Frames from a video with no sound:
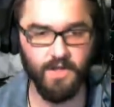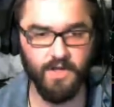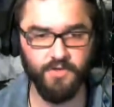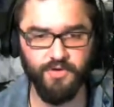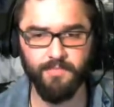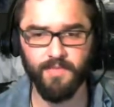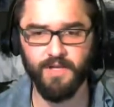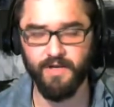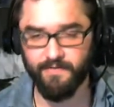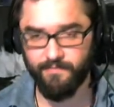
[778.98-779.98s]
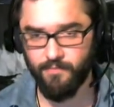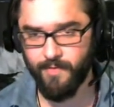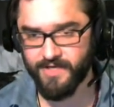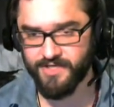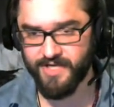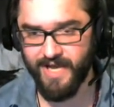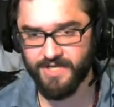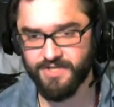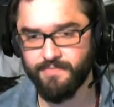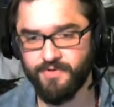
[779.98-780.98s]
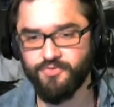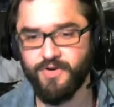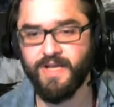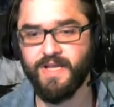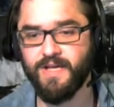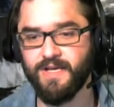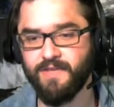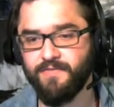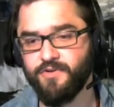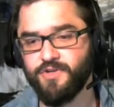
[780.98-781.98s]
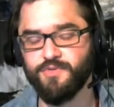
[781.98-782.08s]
Drain Blood, 4 Magicka action, betray, give a creature